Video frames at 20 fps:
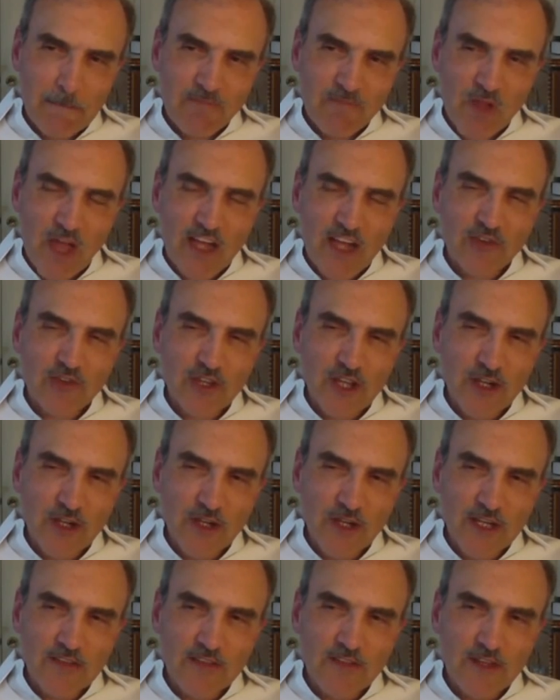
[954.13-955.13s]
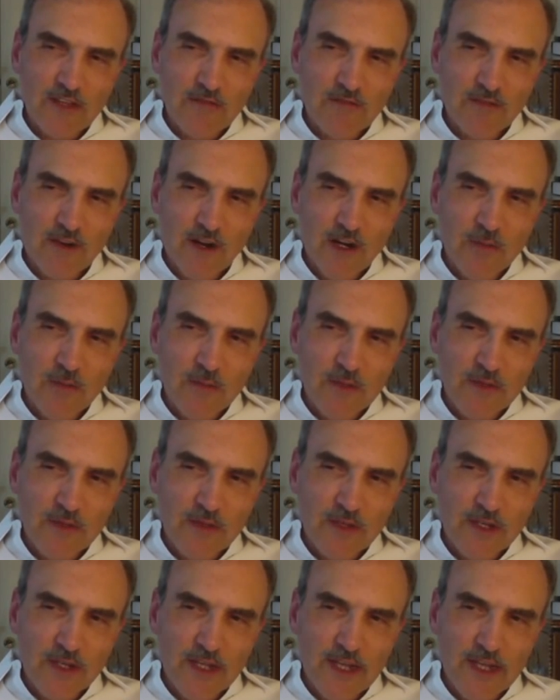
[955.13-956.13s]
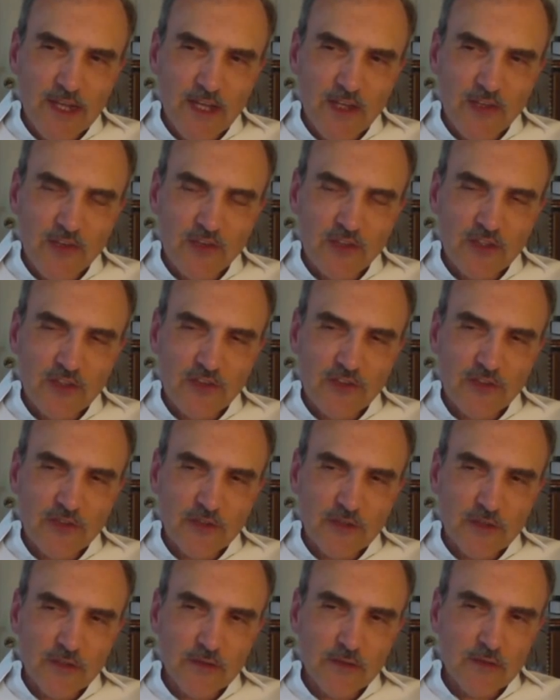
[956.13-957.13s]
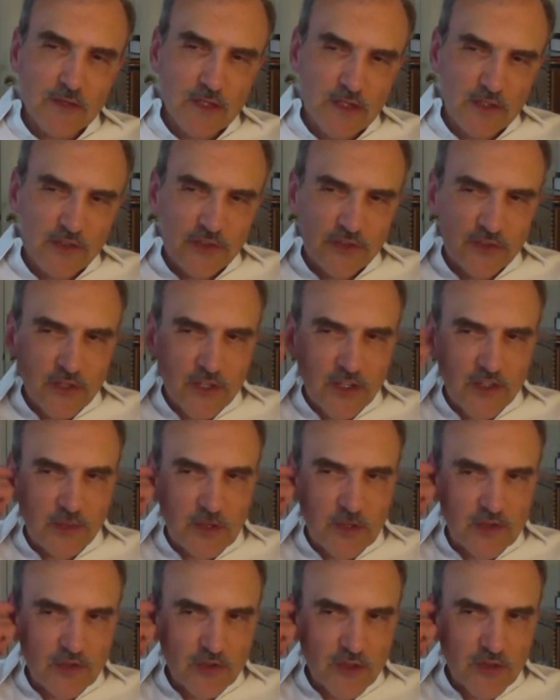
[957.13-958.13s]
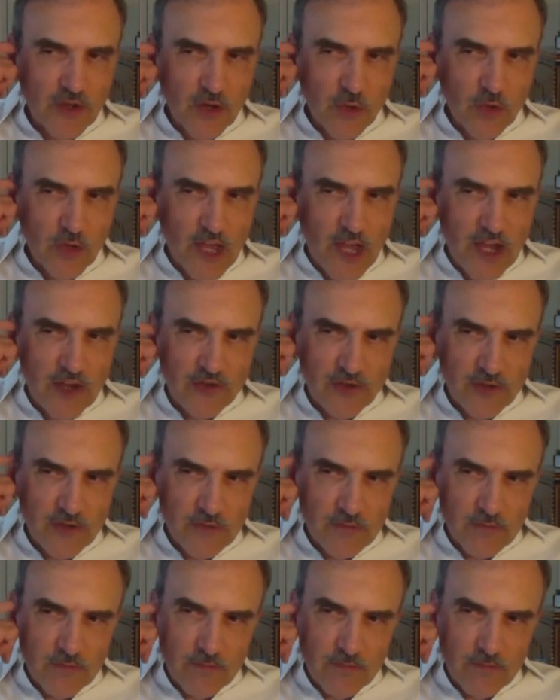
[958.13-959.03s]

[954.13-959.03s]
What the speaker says: Actually, I like the environment that it has. It's especially the location.